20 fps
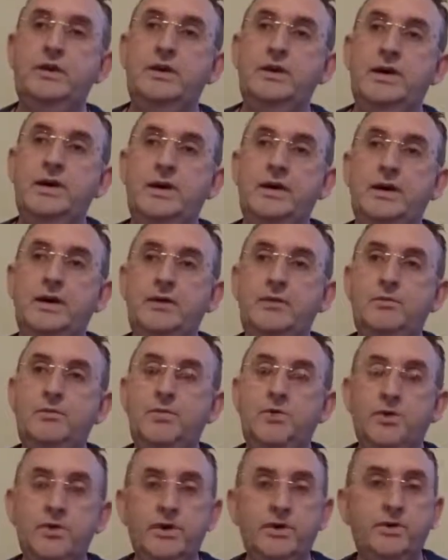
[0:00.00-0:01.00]

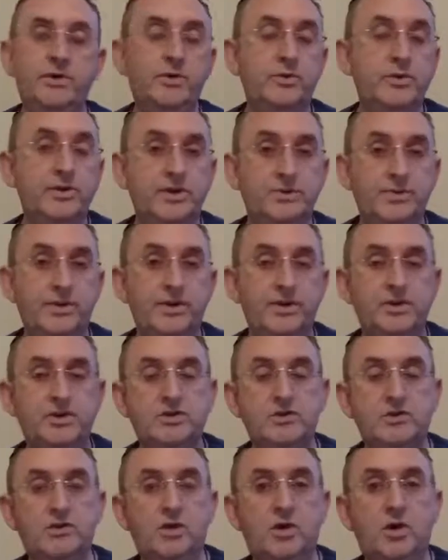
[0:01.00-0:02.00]
more to do with
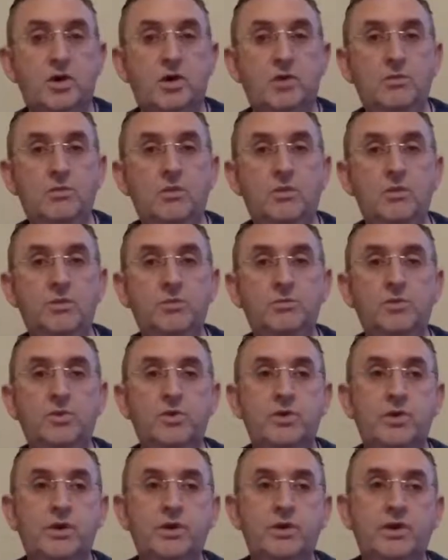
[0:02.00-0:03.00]
spiritual law,
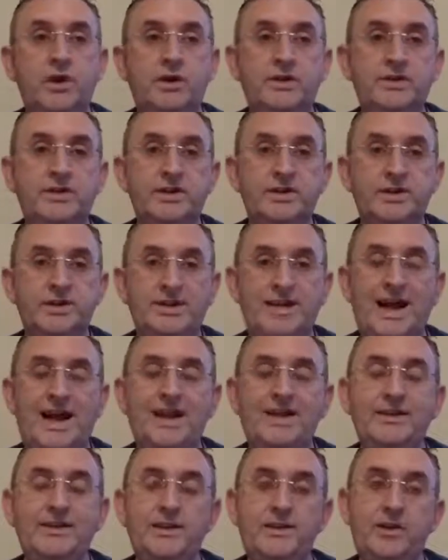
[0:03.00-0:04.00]
more you know,
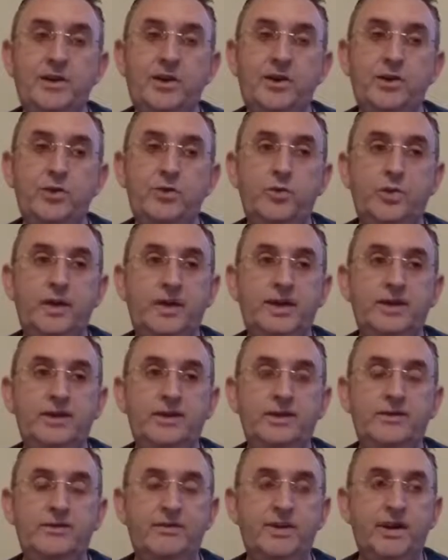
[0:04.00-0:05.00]
understanding how we
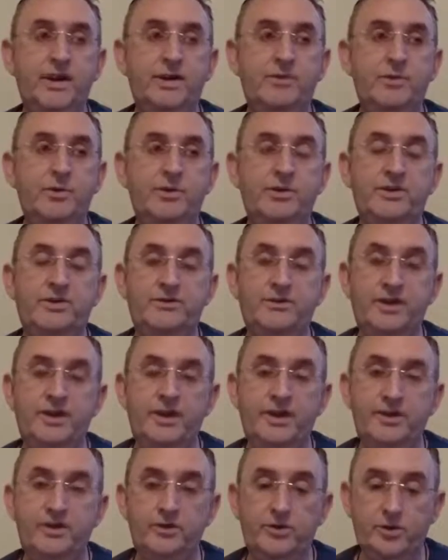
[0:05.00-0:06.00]
can develop our
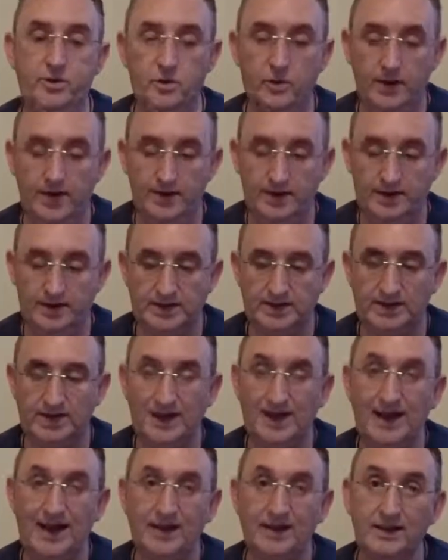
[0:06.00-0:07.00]
divinity and our awareness to
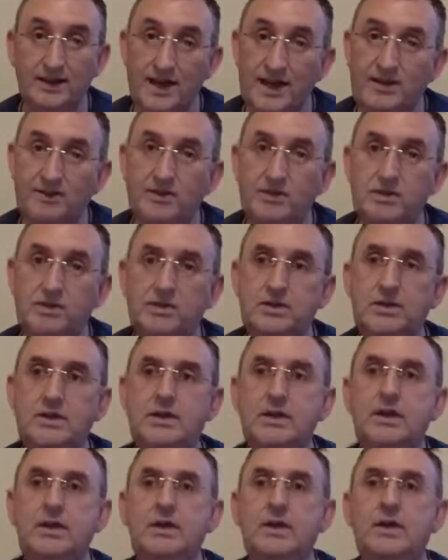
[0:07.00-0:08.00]
a high level.
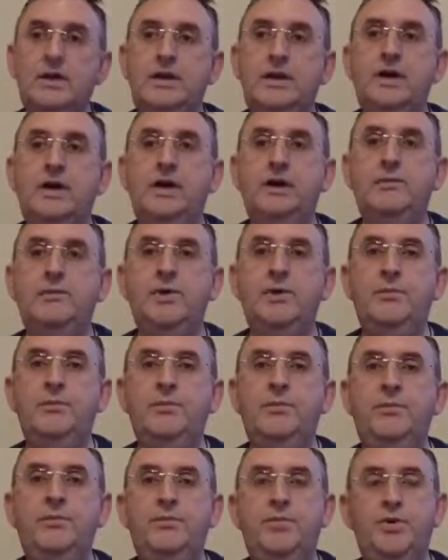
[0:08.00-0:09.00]
It
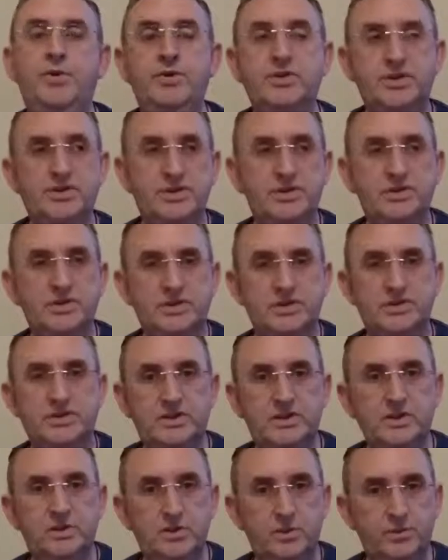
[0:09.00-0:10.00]
puts us,
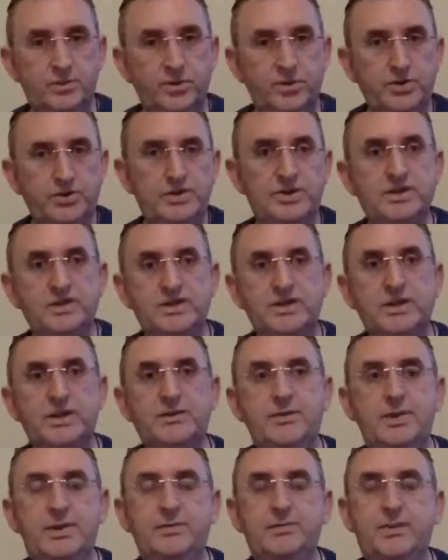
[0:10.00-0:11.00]
you know, it puts us in
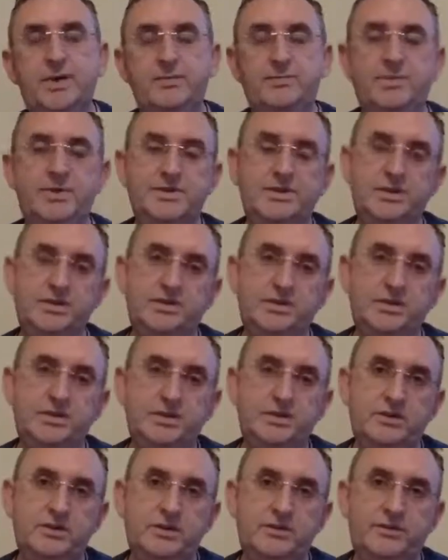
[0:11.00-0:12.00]
a
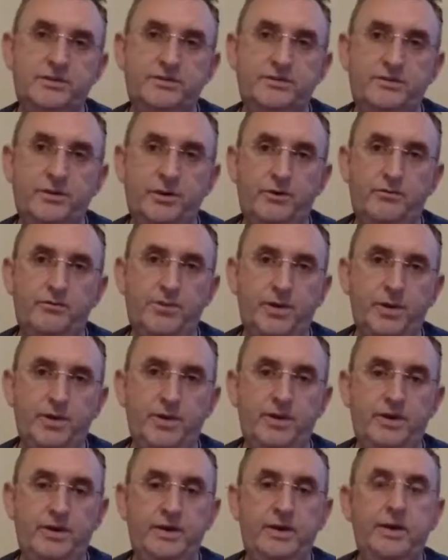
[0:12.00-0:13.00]
position of
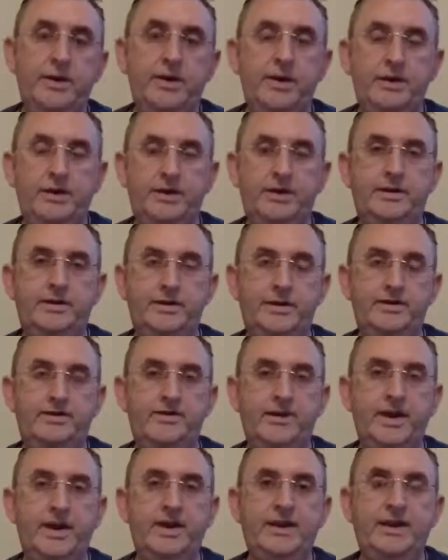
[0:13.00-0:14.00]
power,
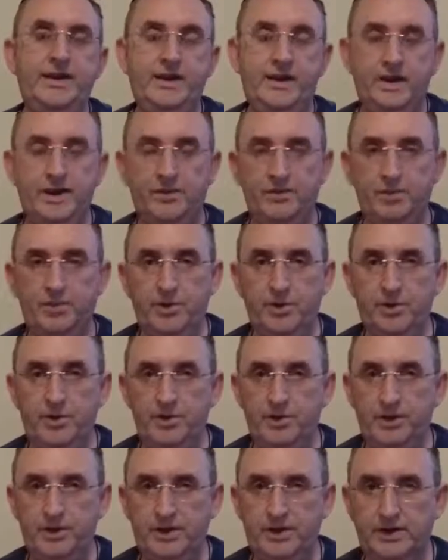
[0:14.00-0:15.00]
divine inherent
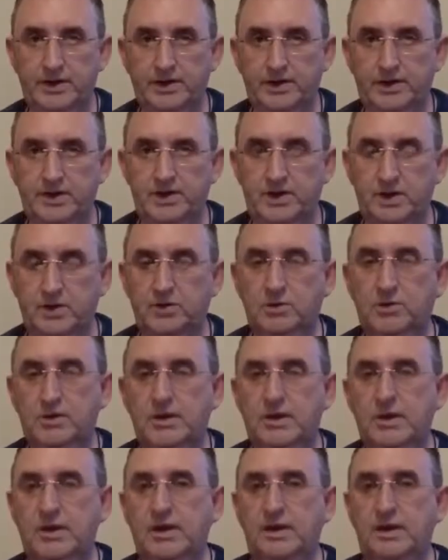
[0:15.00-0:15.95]
power within us. So